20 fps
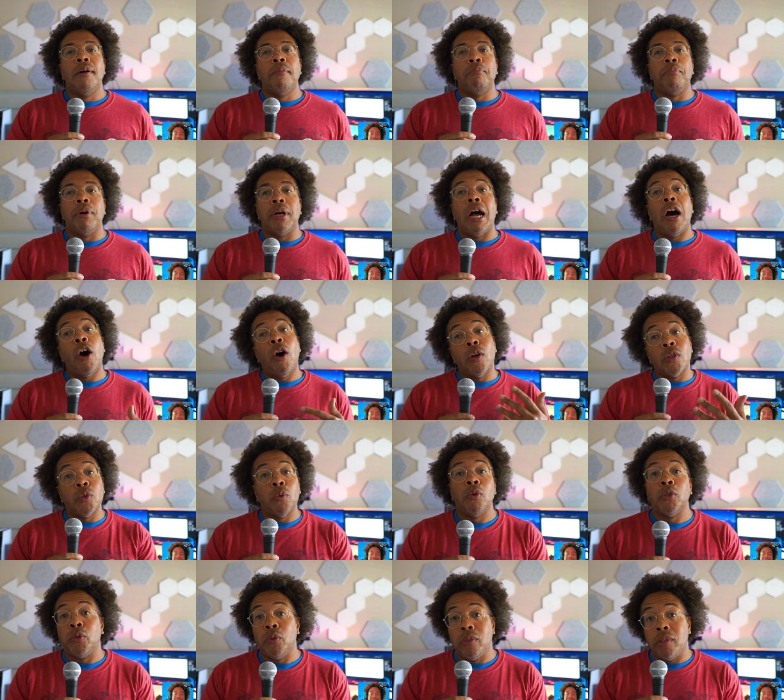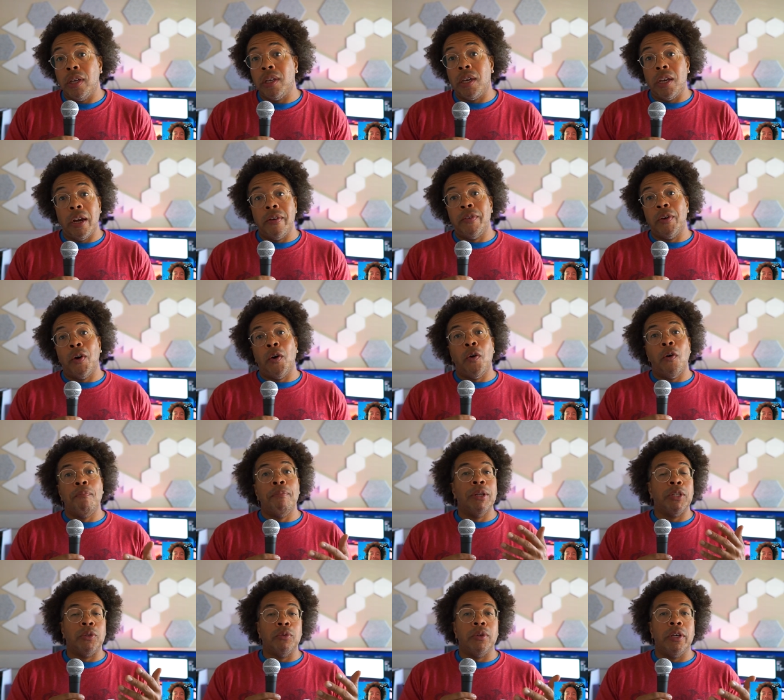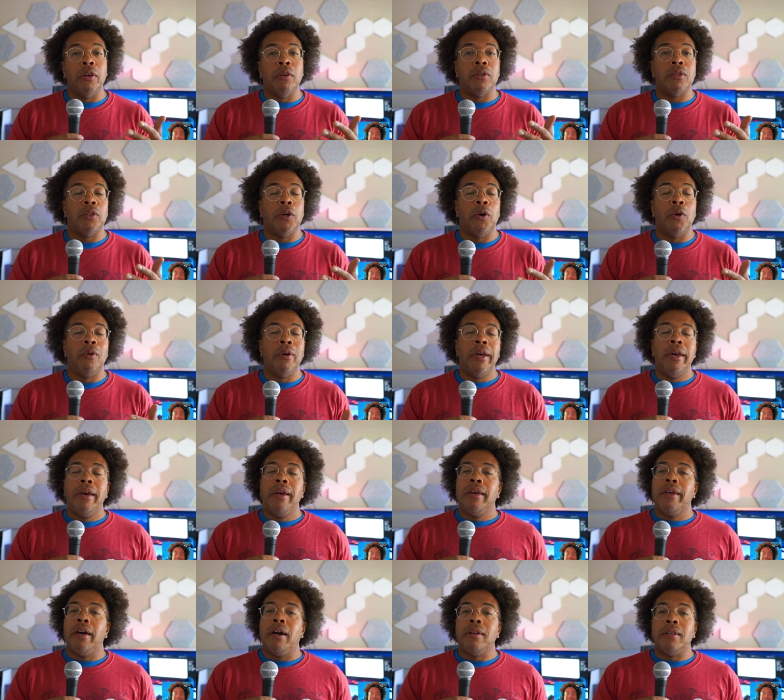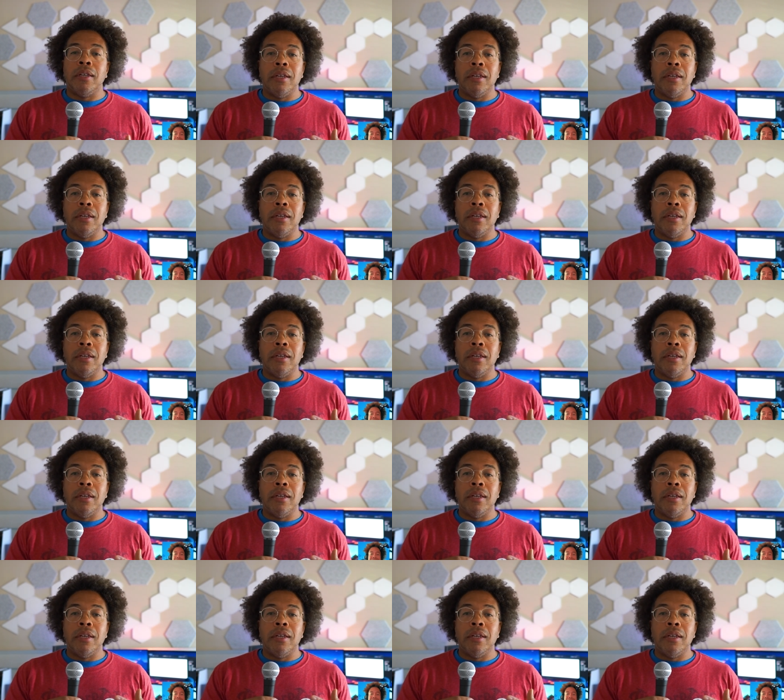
but I also want you to take care of your own mental health. So y'all